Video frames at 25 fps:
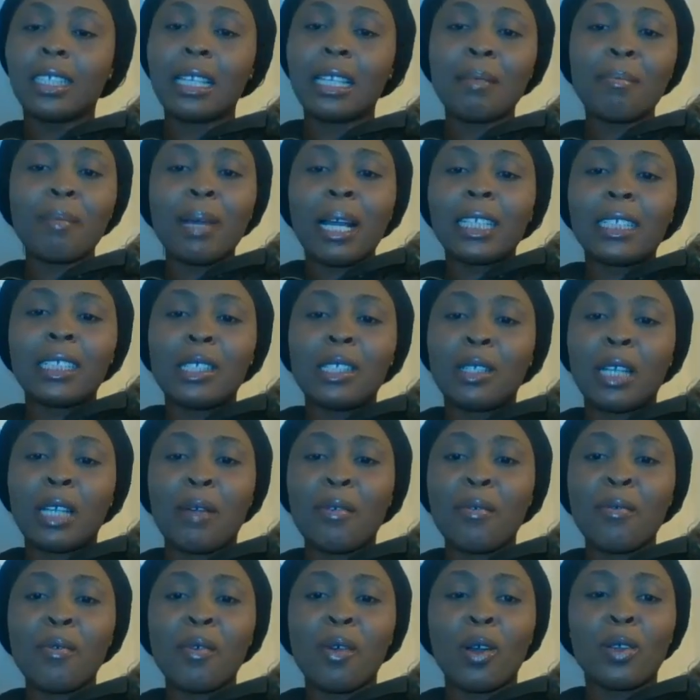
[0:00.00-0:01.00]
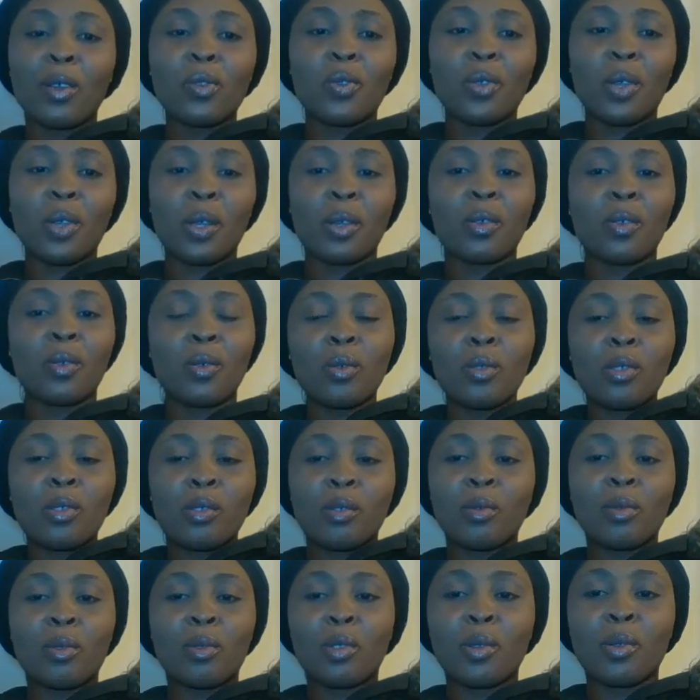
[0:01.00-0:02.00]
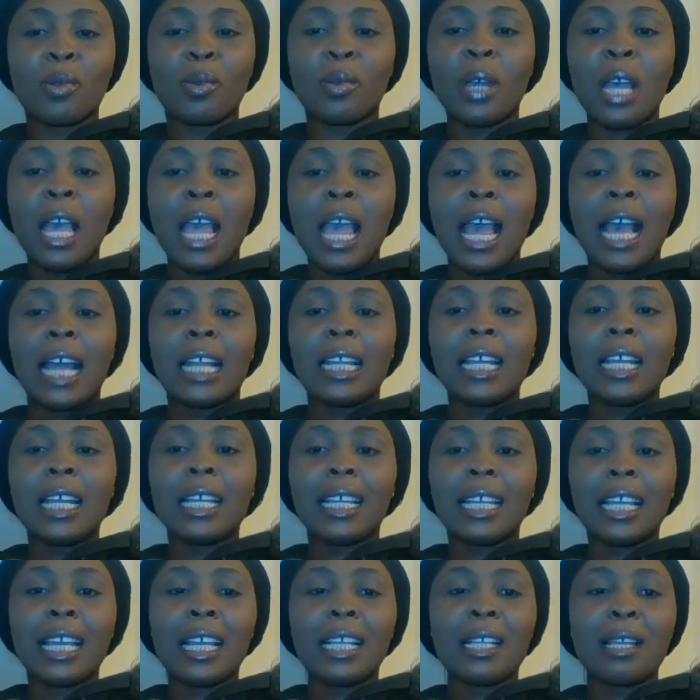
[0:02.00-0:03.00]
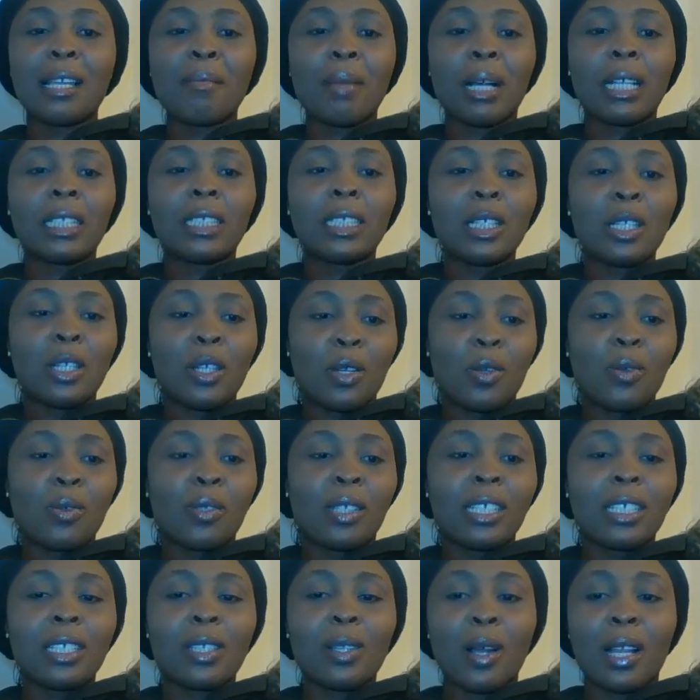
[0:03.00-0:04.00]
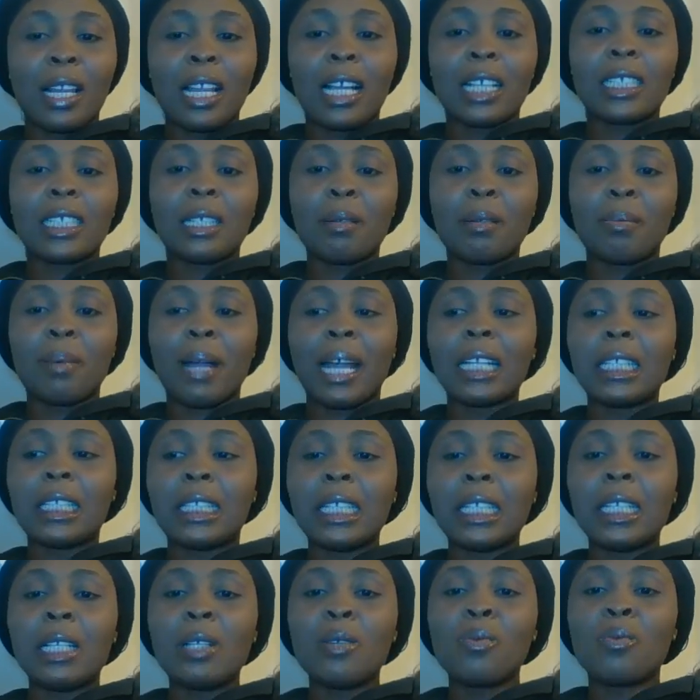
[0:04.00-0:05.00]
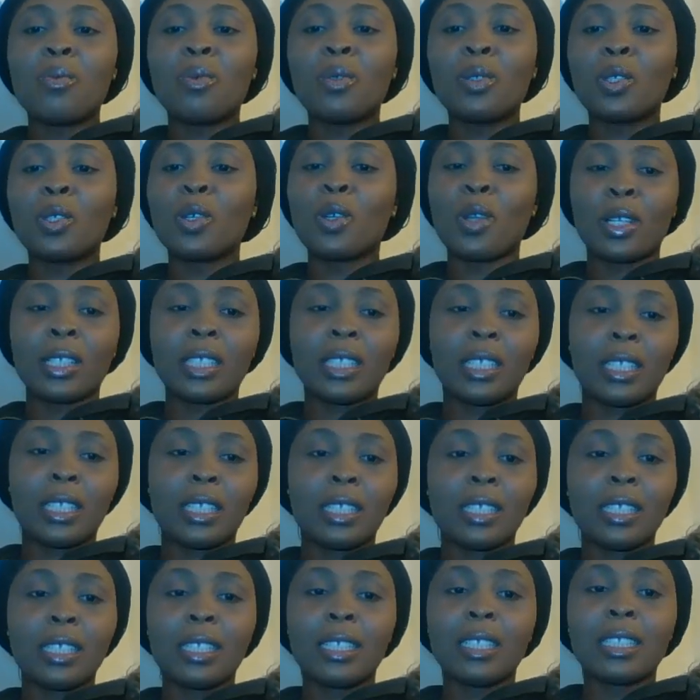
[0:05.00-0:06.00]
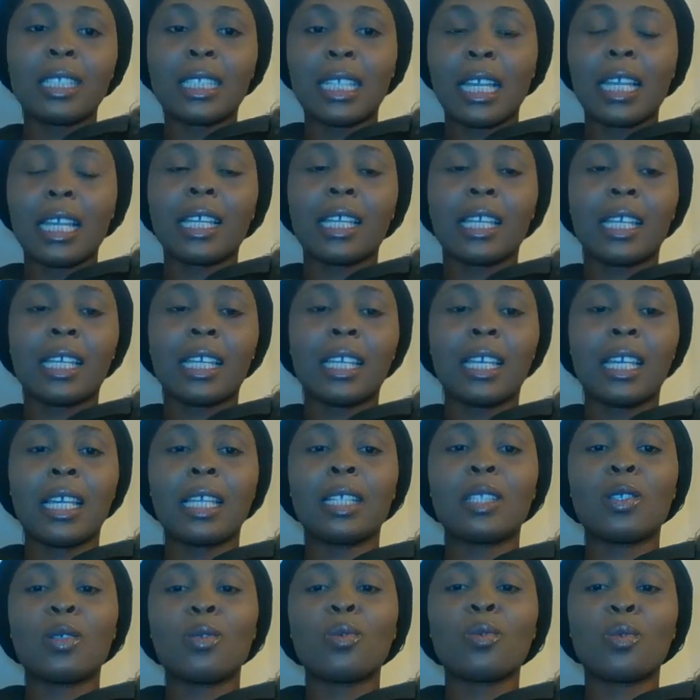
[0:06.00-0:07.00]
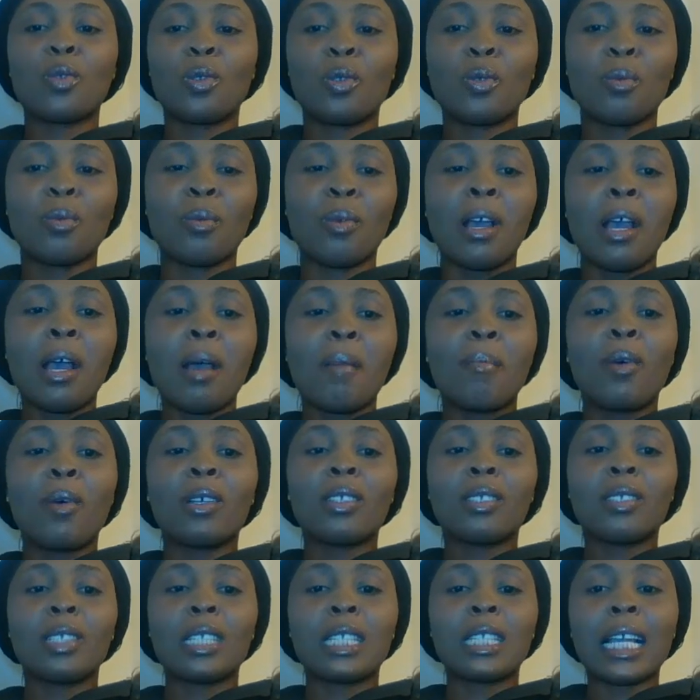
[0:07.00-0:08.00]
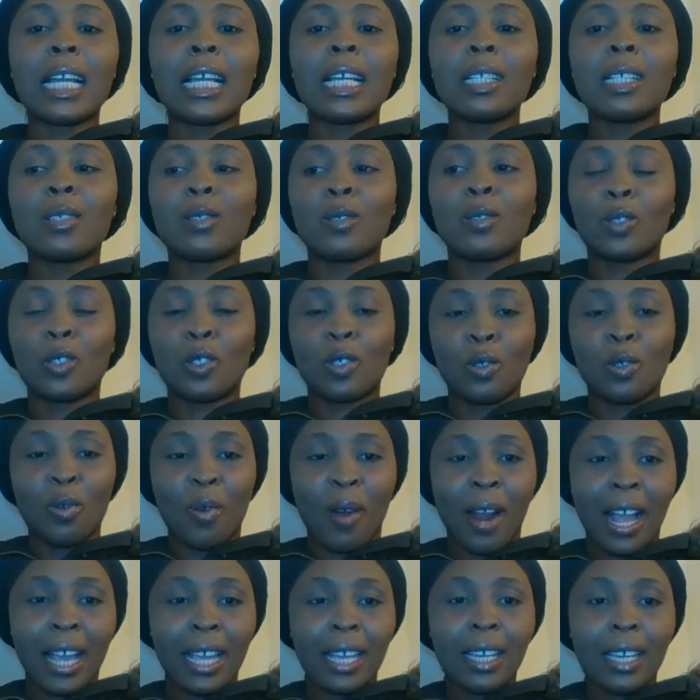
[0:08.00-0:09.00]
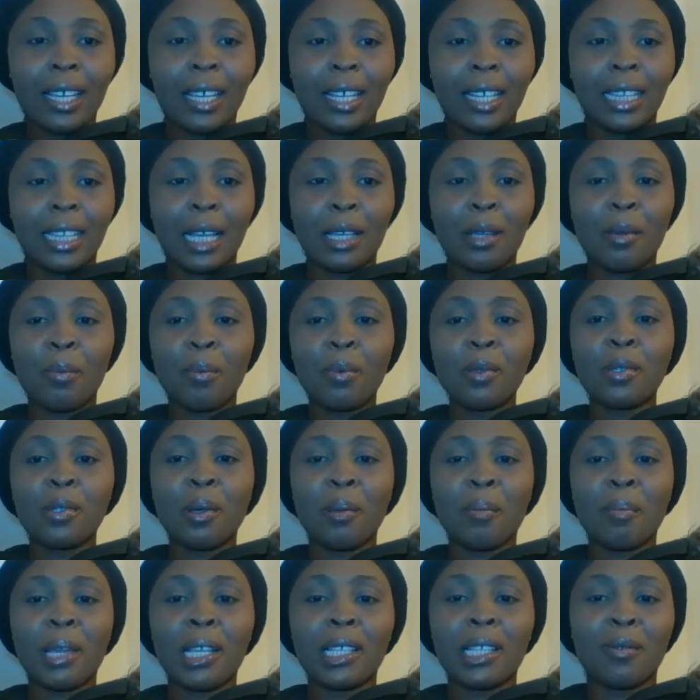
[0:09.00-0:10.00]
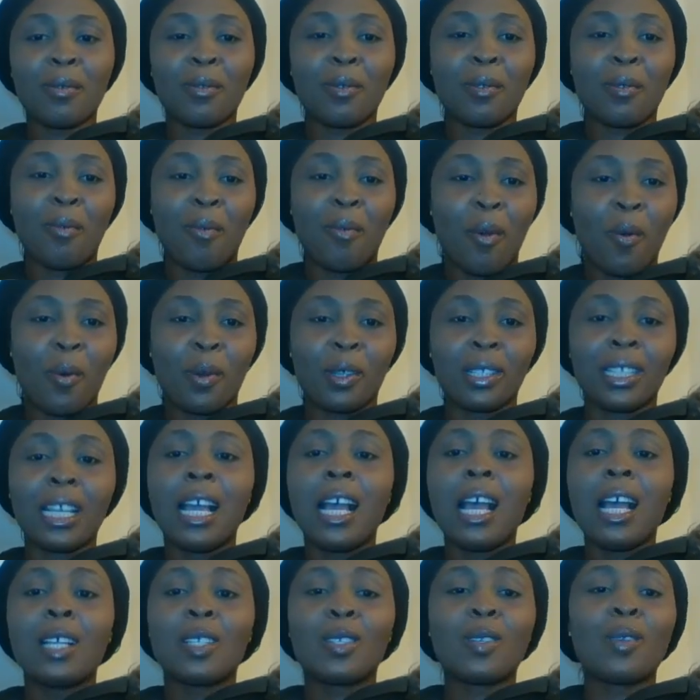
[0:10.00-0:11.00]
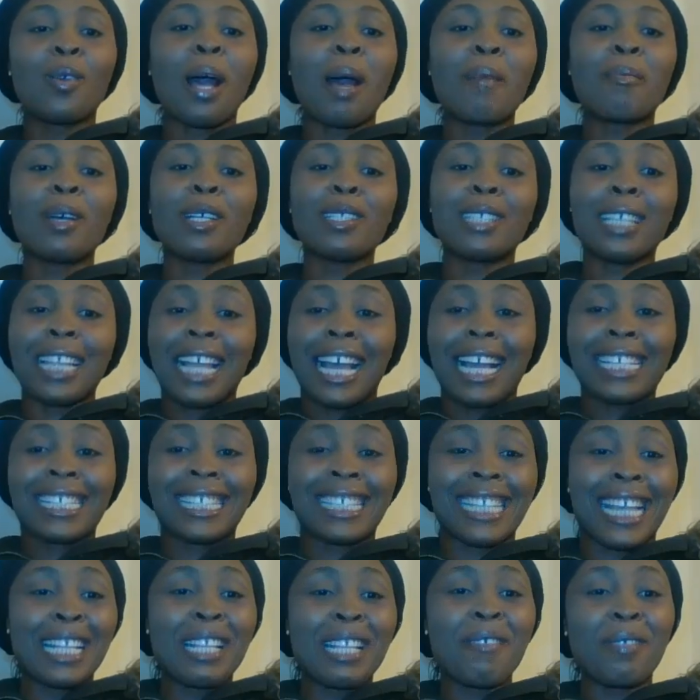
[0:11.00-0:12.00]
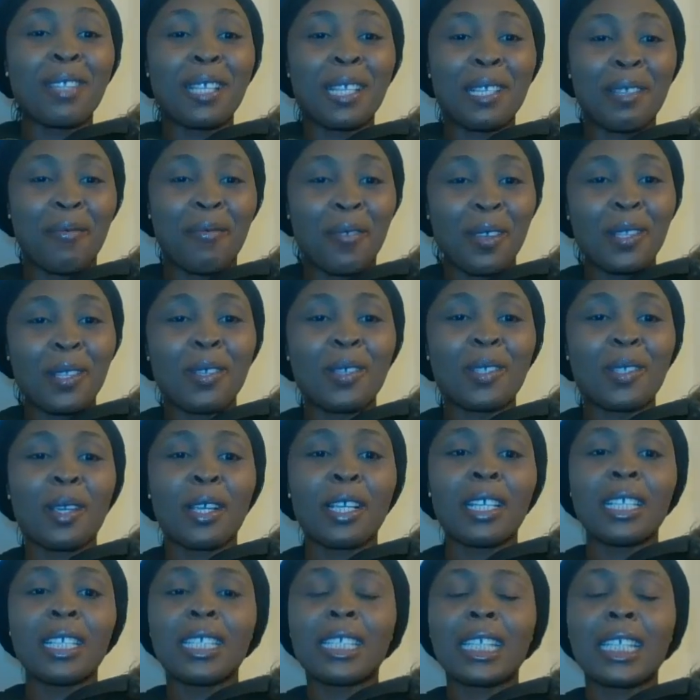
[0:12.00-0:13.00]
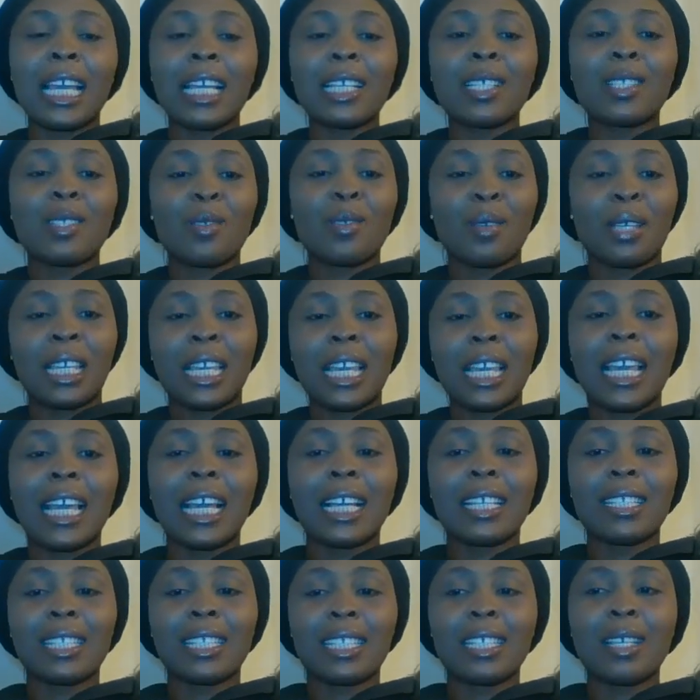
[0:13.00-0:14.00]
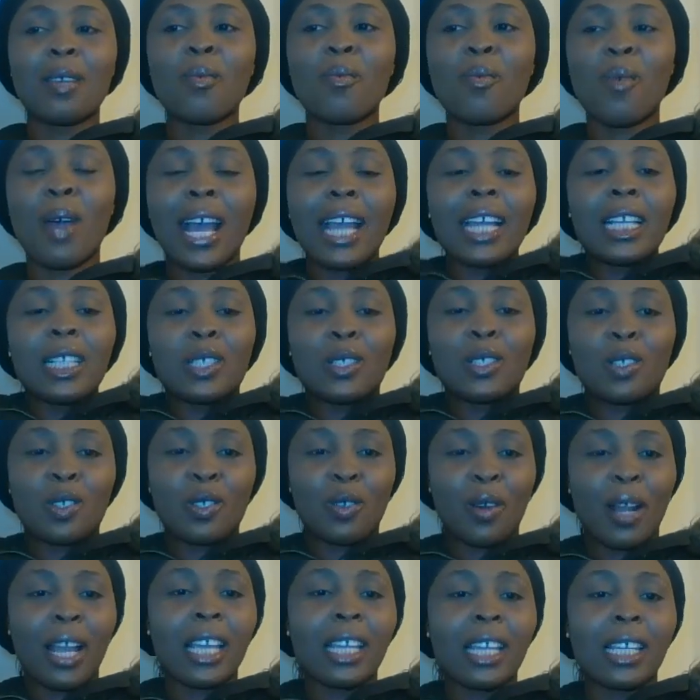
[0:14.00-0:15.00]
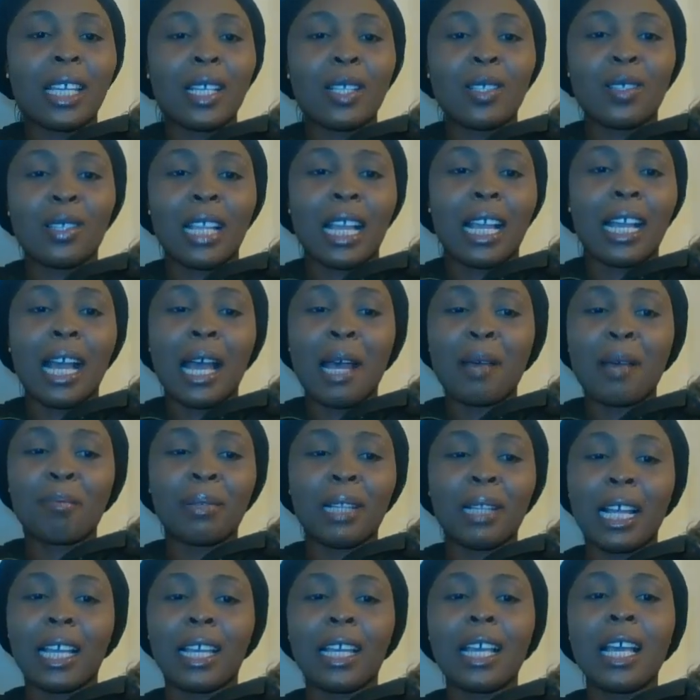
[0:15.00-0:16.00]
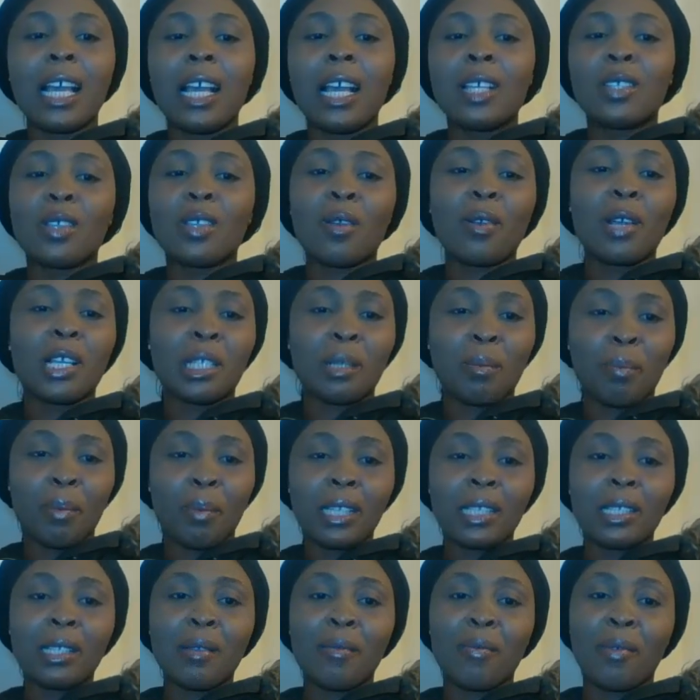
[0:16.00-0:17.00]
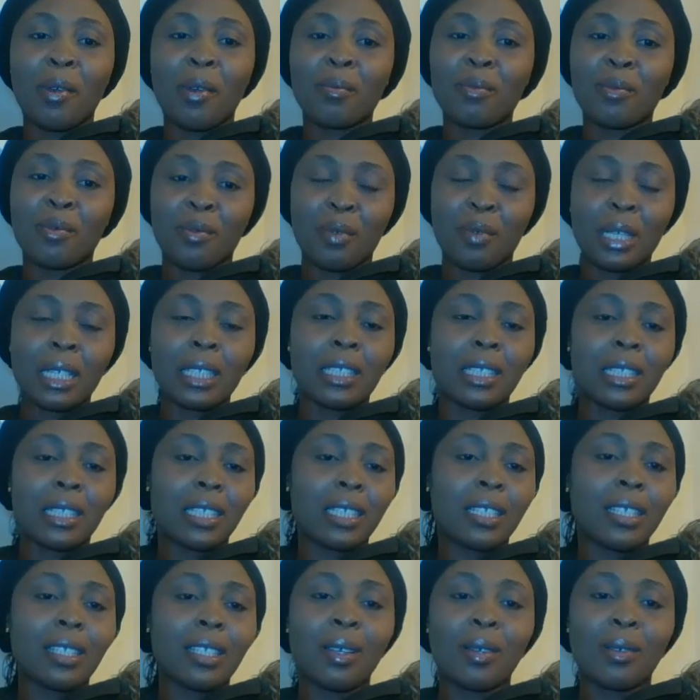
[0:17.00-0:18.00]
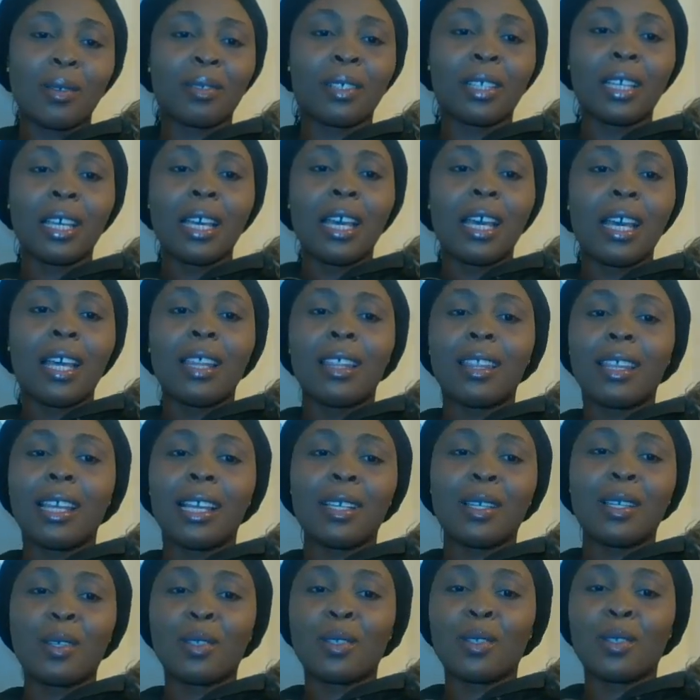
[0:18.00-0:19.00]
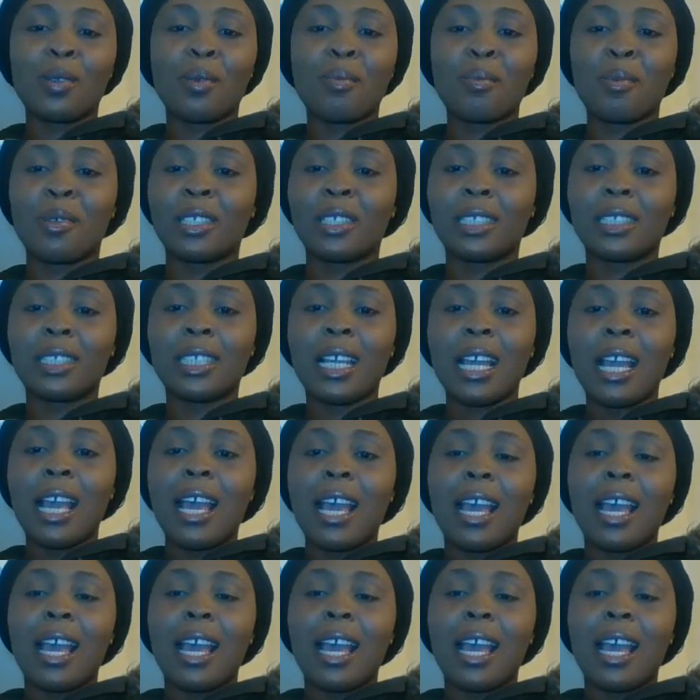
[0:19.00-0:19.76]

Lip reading: imagine you haven't gone to a good school too. And then again, imagine you, this scholarship ideally would not take a 2-2, but you decided to try, like you put your best foot forward. So I'm going to like send him this video so he gets to hear and see why you should try again to like apply. So irrespective of grades. Oh, thank you so much.